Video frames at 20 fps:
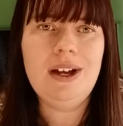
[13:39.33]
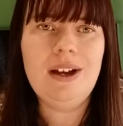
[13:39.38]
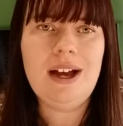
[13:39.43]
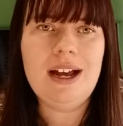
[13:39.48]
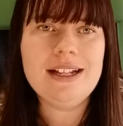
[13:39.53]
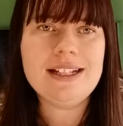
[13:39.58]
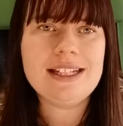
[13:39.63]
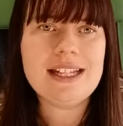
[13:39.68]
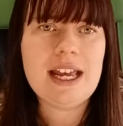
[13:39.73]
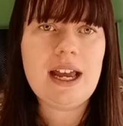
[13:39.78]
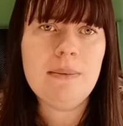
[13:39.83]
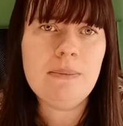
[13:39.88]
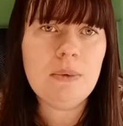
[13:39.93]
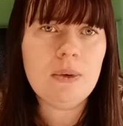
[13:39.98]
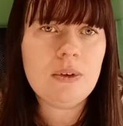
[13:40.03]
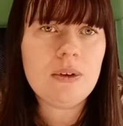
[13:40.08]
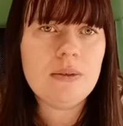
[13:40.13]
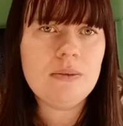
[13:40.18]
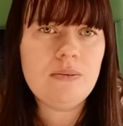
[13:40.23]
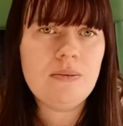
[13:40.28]
As I say, I'm
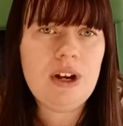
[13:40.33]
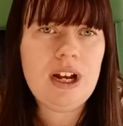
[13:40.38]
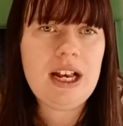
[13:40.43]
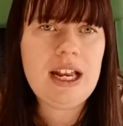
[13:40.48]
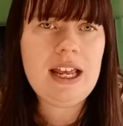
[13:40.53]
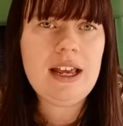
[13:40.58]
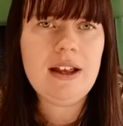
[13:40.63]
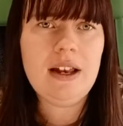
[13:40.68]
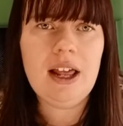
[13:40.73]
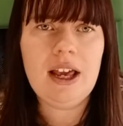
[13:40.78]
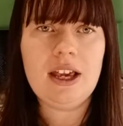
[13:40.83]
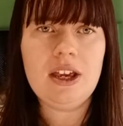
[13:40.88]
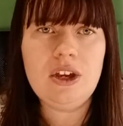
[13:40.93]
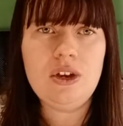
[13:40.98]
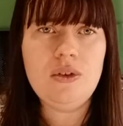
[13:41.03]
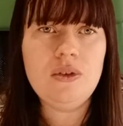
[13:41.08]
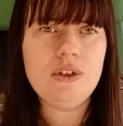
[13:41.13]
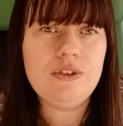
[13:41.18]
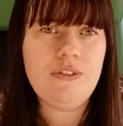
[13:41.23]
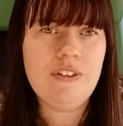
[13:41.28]
not really a
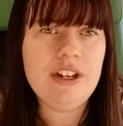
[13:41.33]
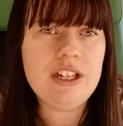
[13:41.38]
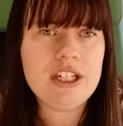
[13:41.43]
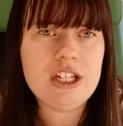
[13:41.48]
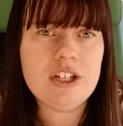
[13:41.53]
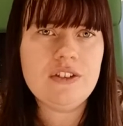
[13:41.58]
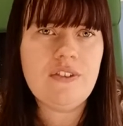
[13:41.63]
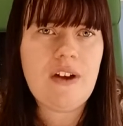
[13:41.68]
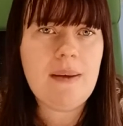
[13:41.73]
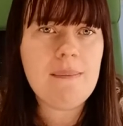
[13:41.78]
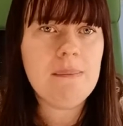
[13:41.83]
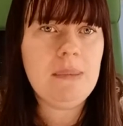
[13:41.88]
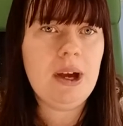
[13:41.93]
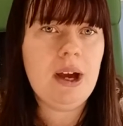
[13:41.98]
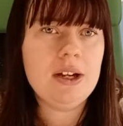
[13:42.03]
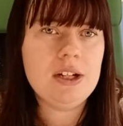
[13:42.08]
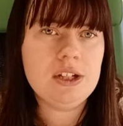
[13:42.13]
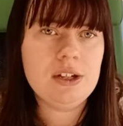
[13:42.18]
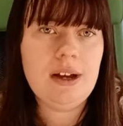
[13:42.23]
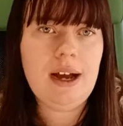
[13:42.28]
huge vintage fan, but
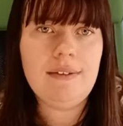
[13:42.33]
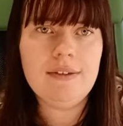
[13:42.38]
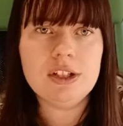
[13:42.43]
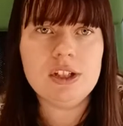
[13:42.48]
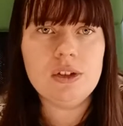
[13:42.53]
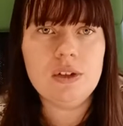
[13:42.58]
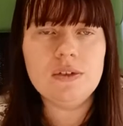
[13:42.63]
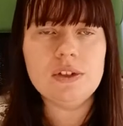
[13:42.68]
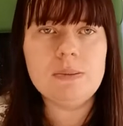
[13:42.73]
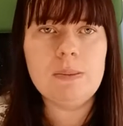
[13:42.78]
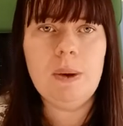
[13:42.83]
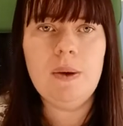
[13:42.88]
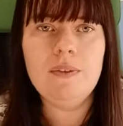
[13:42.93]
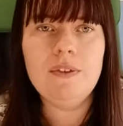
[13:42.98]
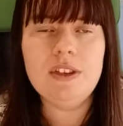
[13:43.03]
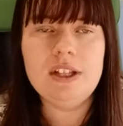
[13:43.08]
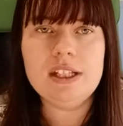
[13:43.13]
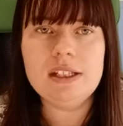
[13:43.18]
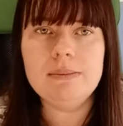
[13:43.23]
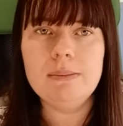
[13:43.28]
I do have a soft spot
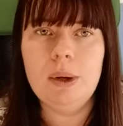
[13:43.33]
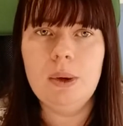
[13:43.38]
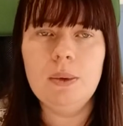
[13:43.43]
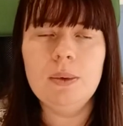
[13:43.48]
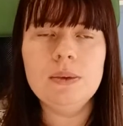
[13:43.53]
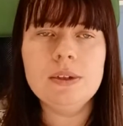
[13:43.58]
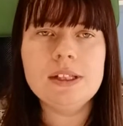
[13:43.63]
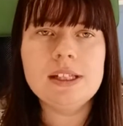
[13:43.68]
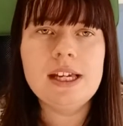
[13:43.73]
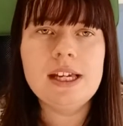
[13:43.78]
for this mould,